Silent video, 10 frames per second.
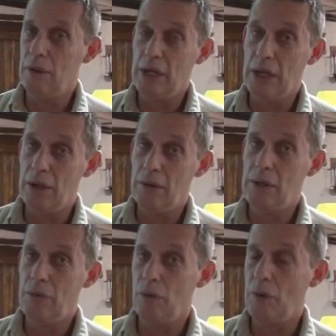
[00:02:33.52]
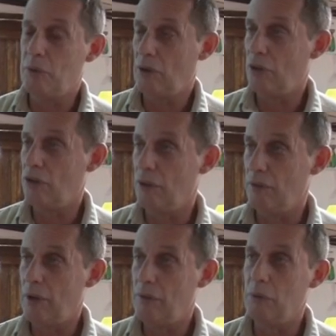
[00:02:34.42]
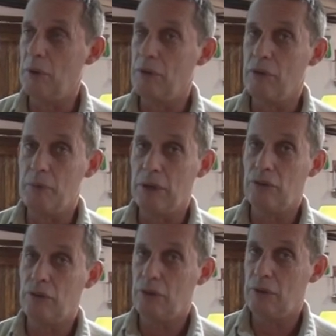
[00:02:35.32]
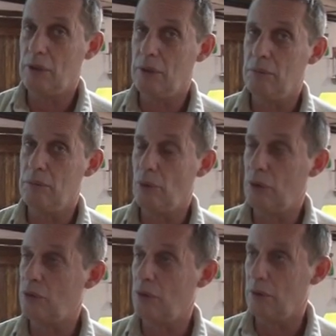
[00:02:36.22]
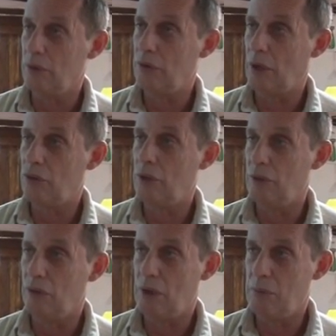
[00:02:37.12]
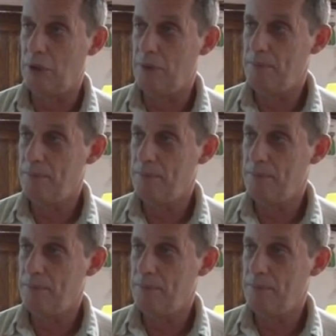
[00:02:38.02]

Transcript: now have a reputation of having one of the best restaurants actually in Zambia.